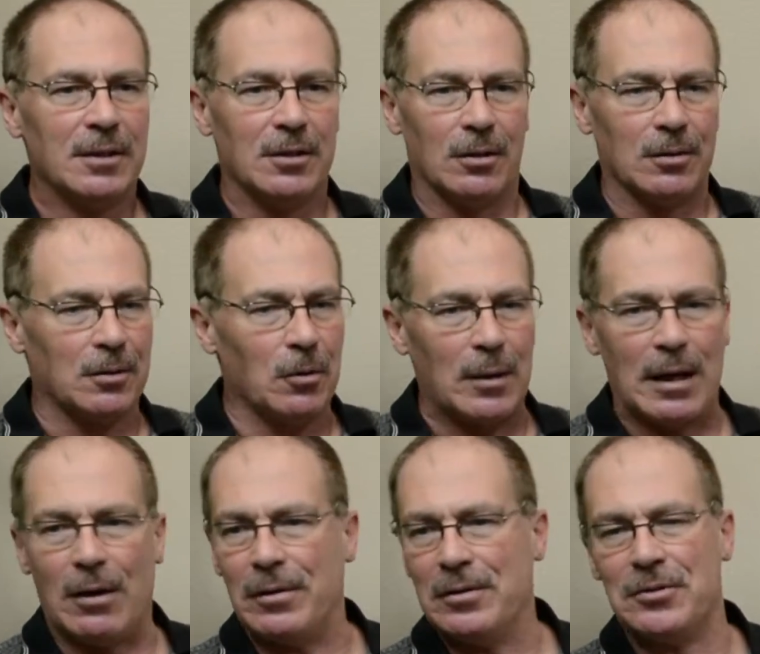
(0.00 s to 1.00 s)
you know, going
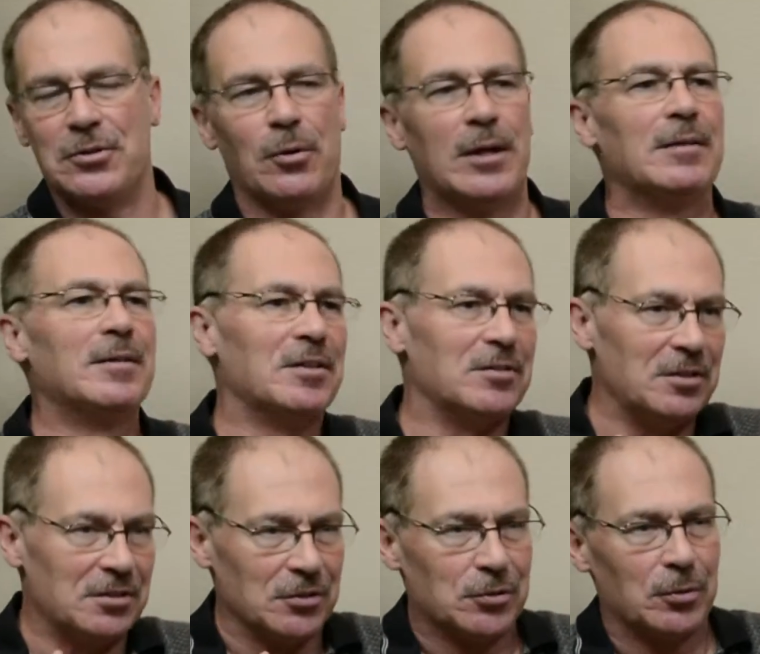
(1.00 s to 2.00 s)
out and enjoying
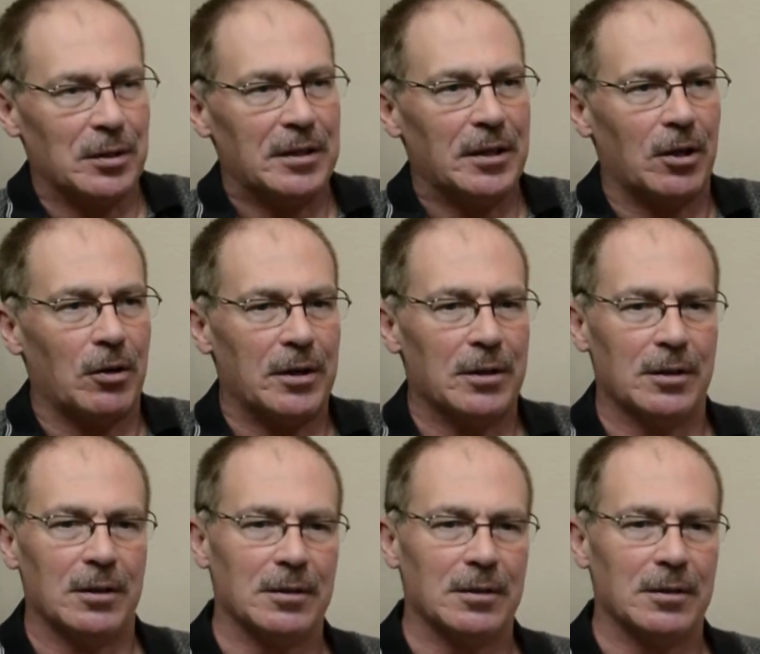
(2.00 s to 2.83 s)
Disney since we're in the area,